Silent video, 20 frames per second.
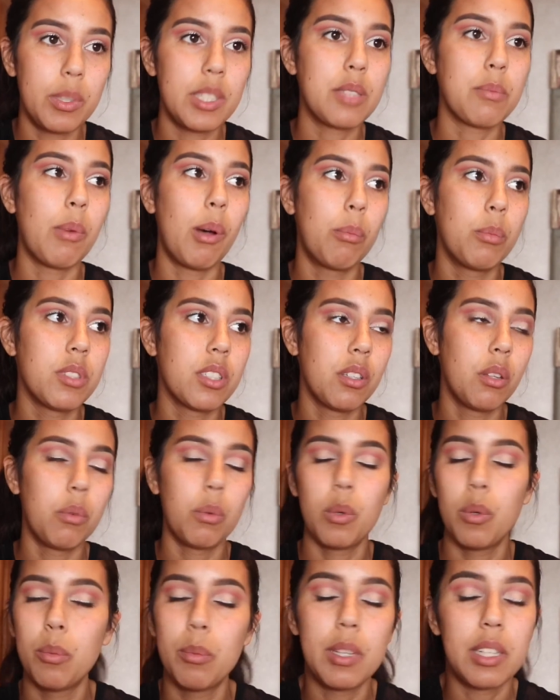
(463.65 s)
his mom was in the
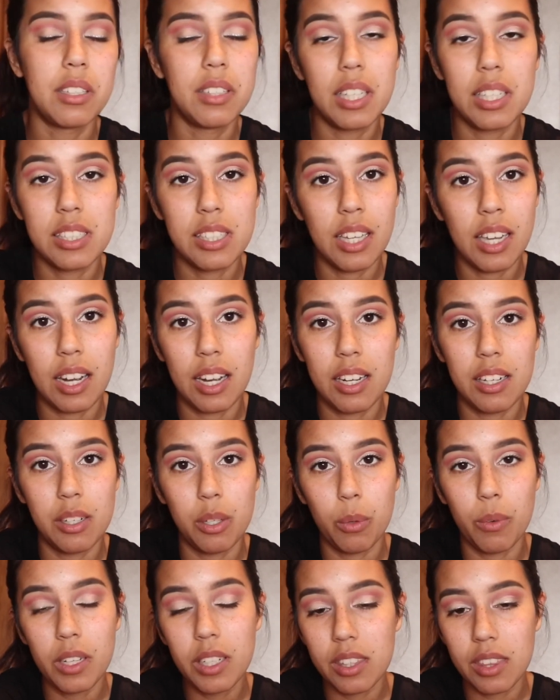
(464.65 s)
room, and they said I
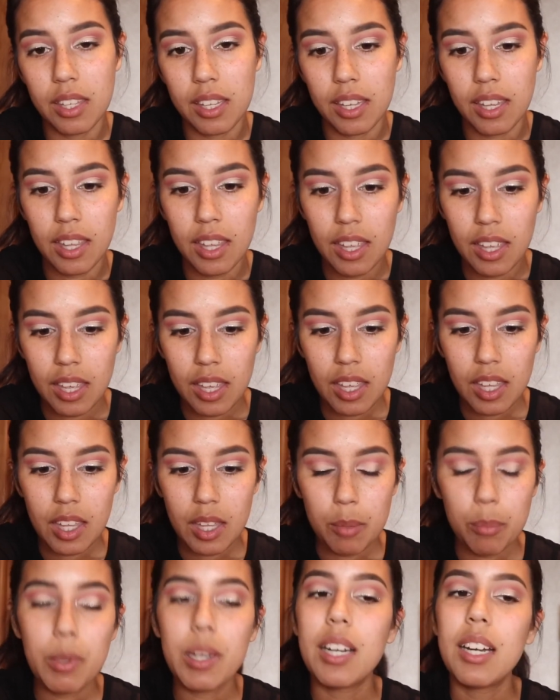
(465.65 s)
didn't do anything.
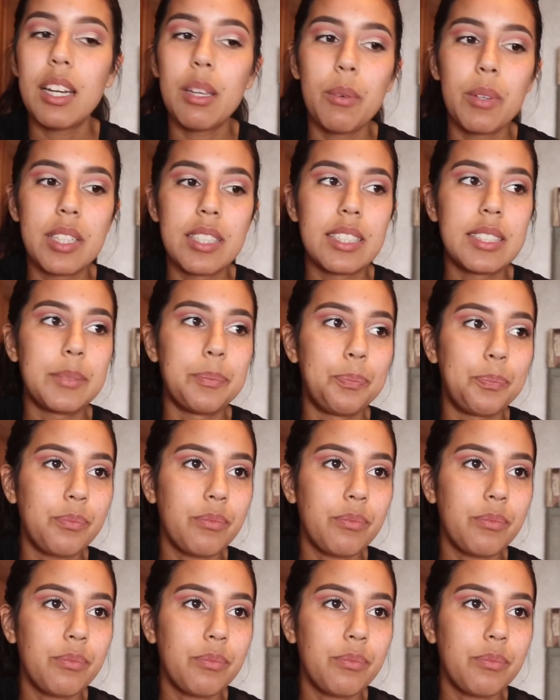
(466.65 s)
But anyways,